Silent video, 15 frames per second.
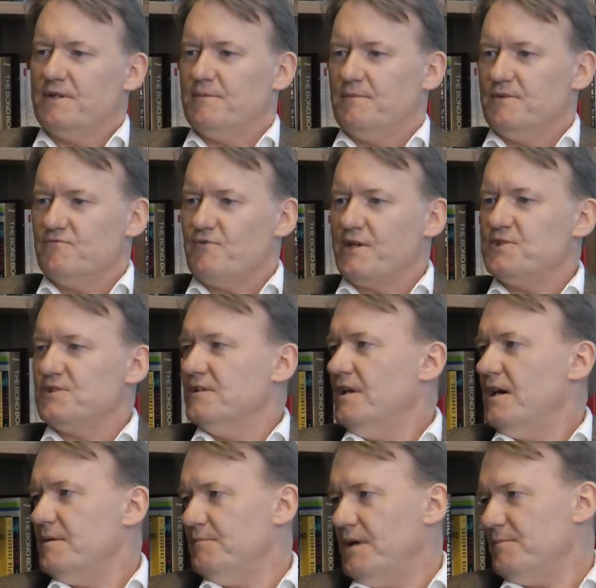And the registered
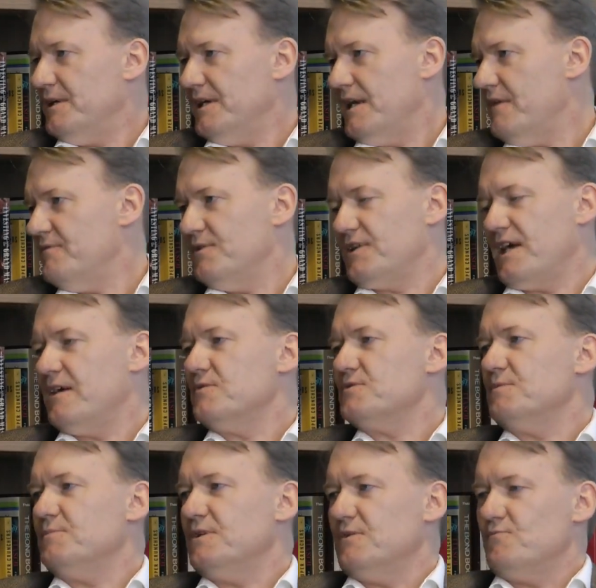might be
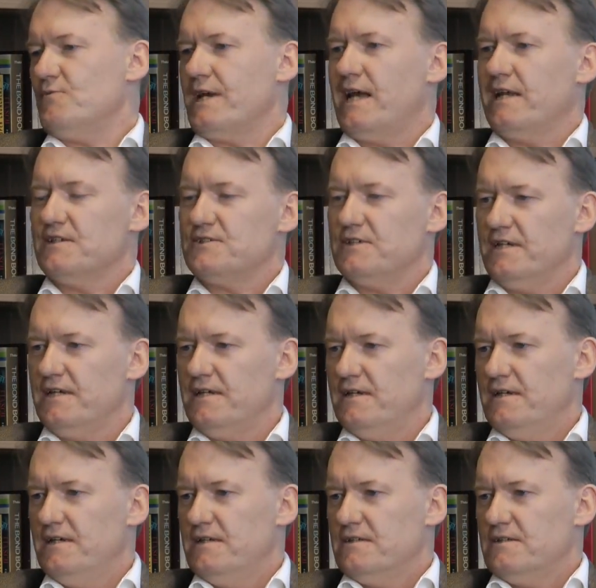11,000, but in reality,
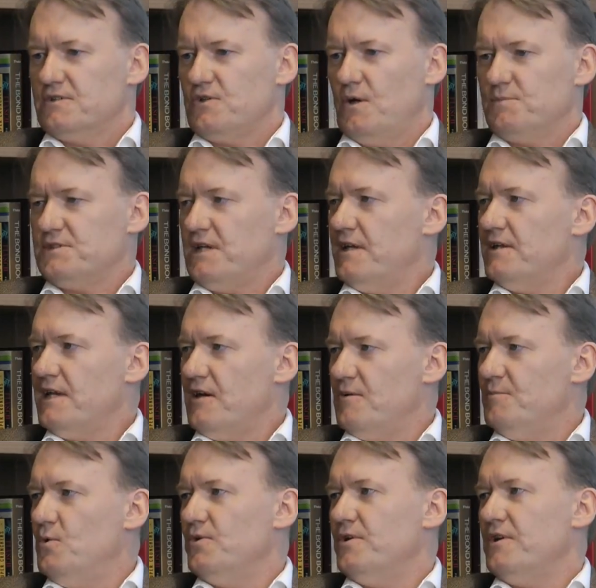the top 10 now are
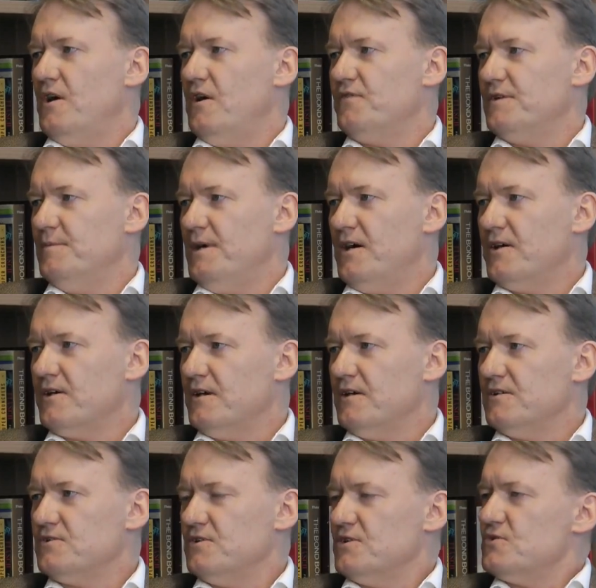more than half the market.
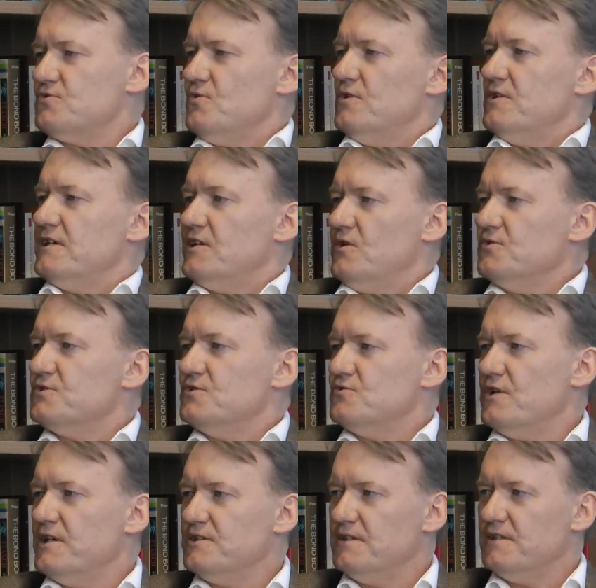It's an extraordinarily
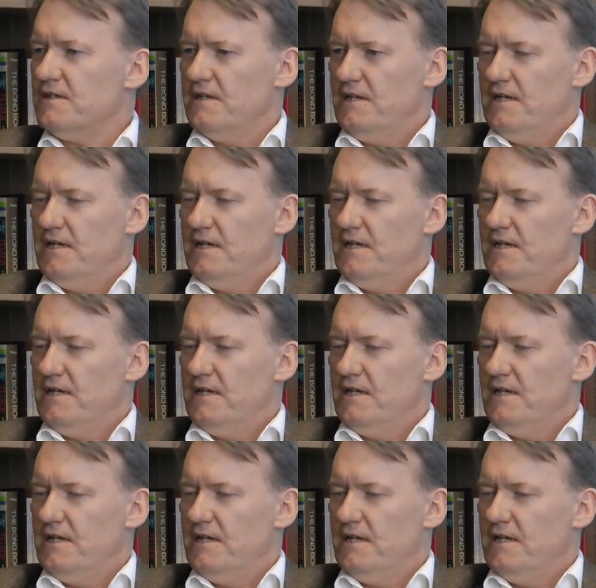concentrated.